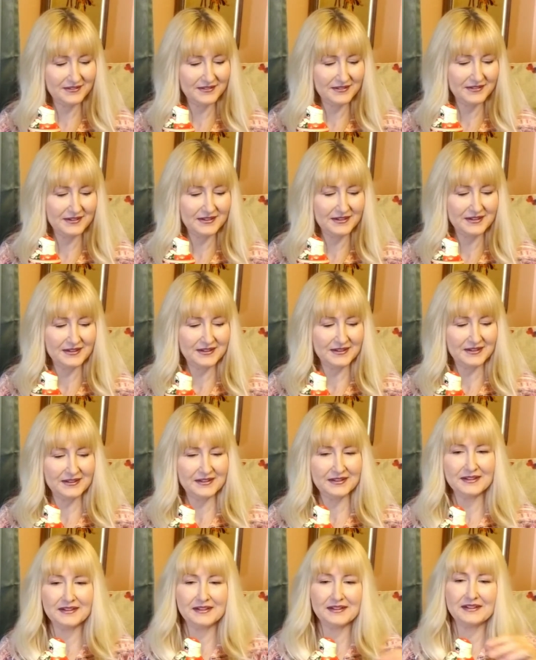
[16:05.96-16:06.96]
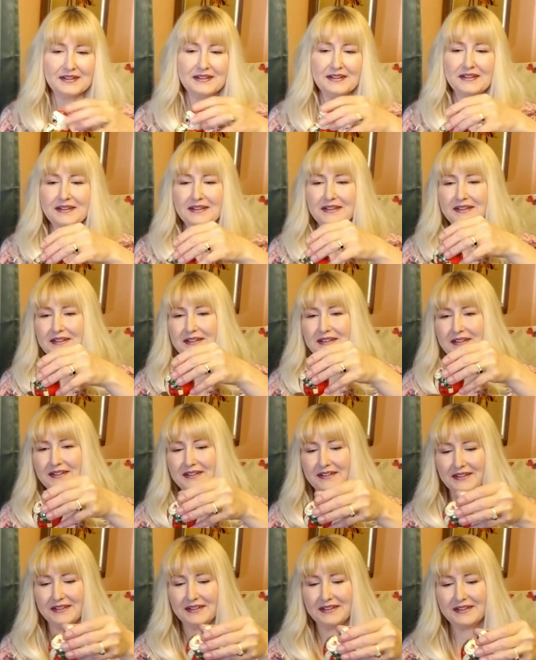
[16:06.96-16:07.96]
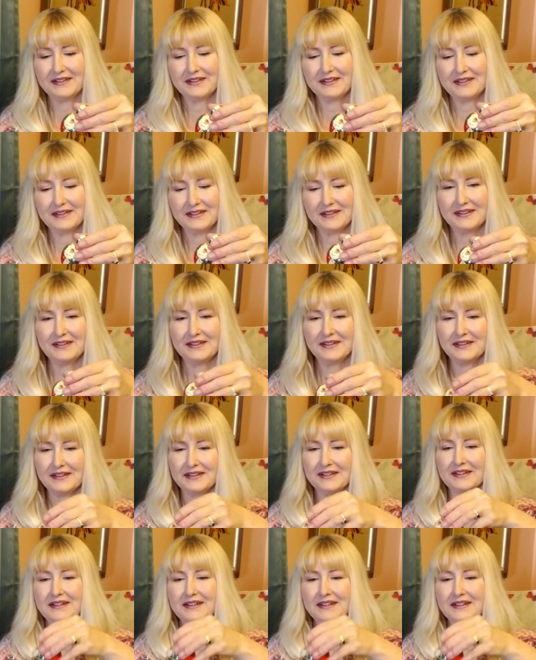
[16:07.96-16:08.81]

(no one is talking)